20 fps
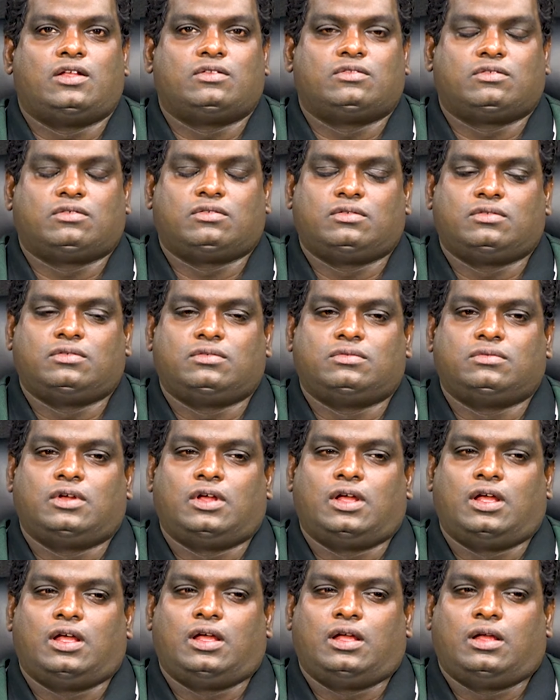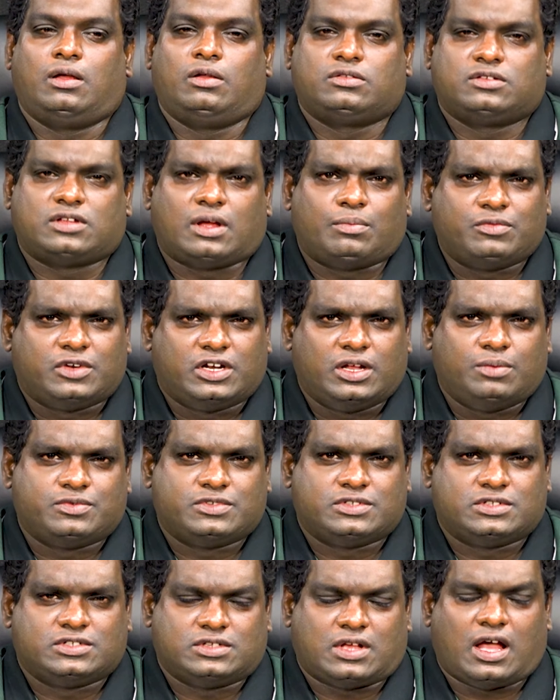So some
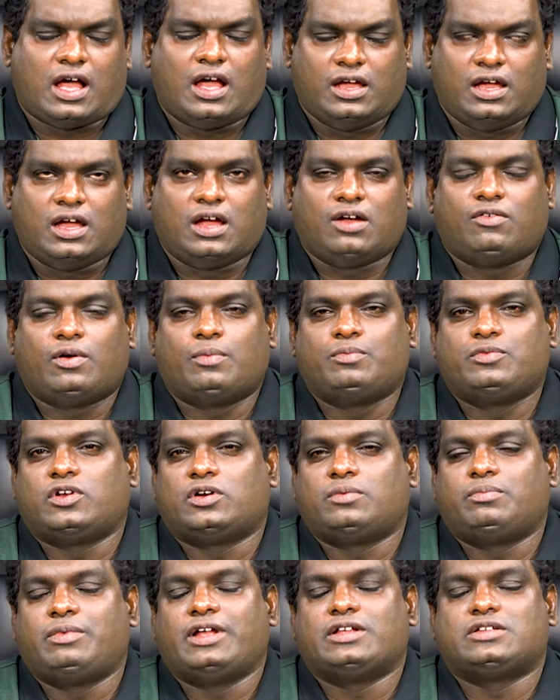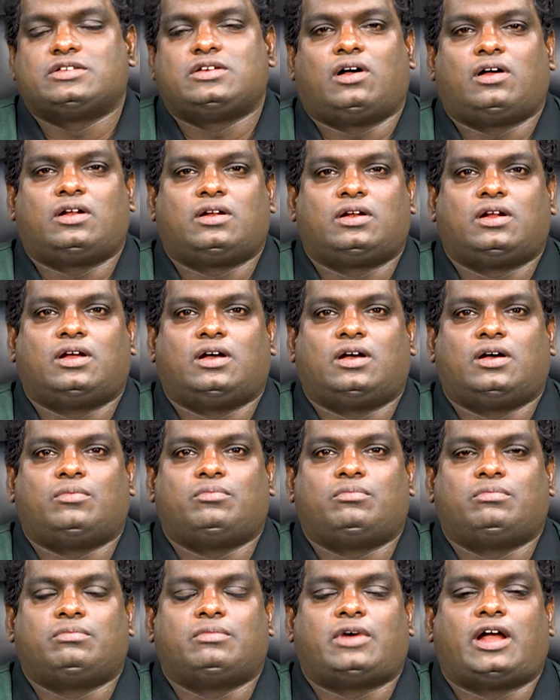tips I have observed based on uh,
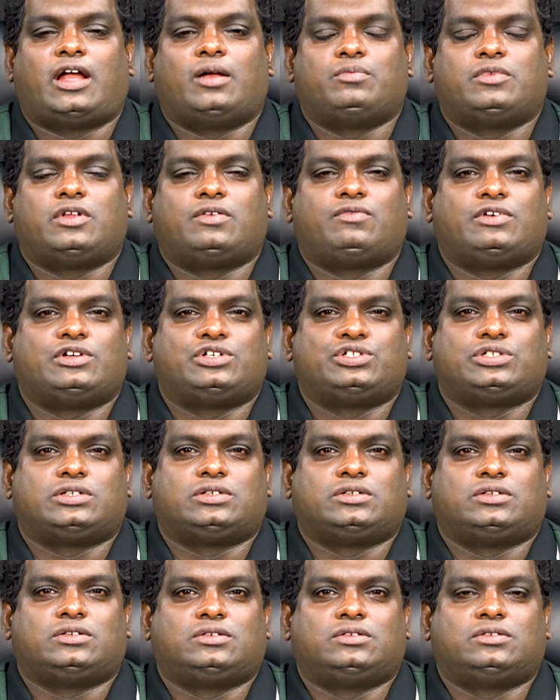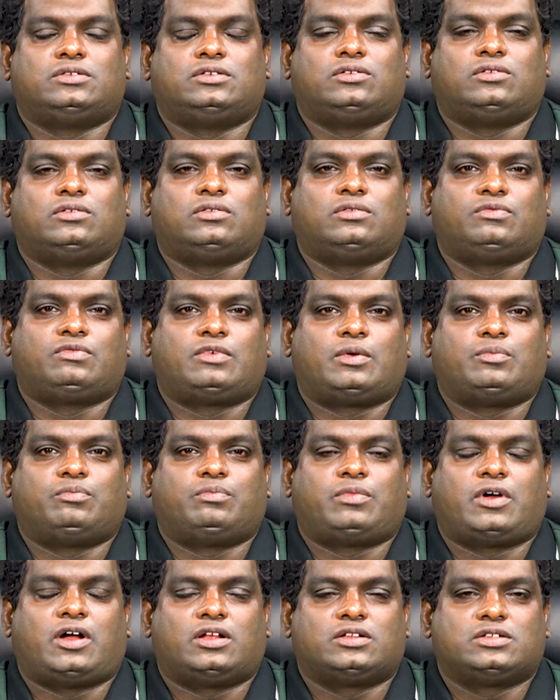my observation, you know, from
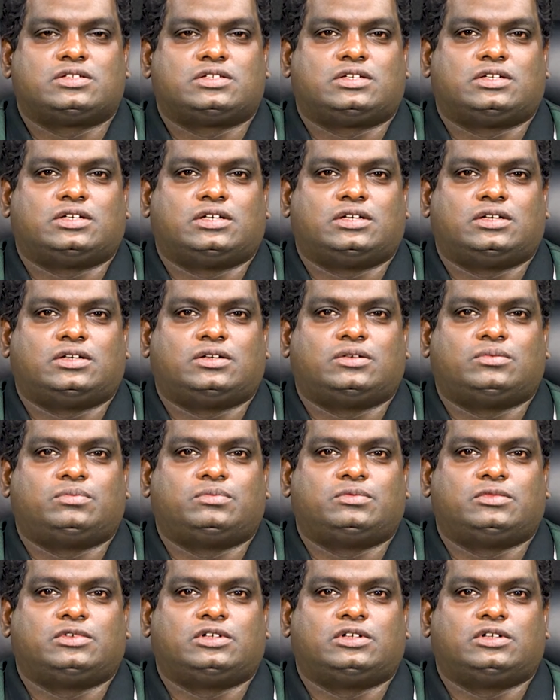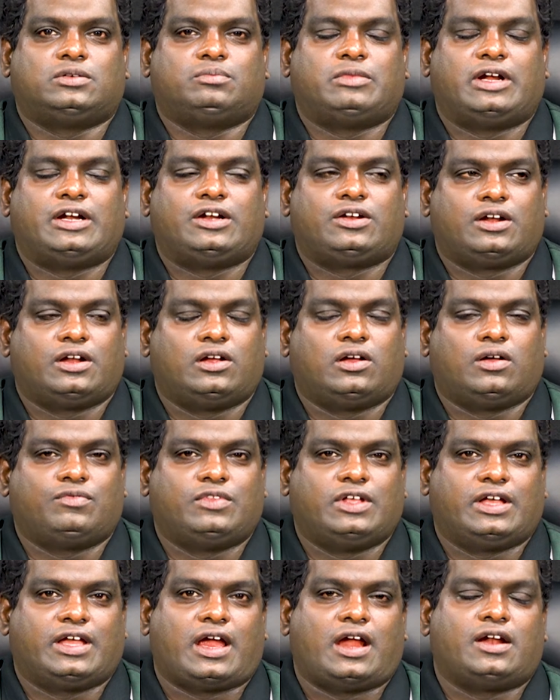past uh, uh, mentoring of
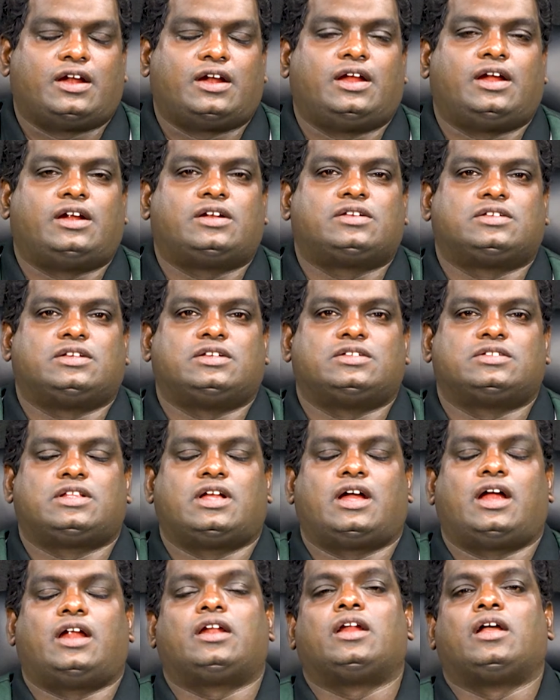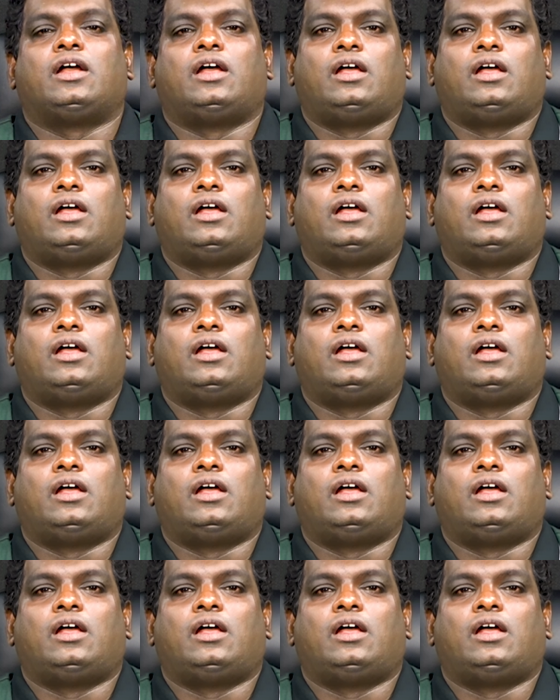the candidates, is that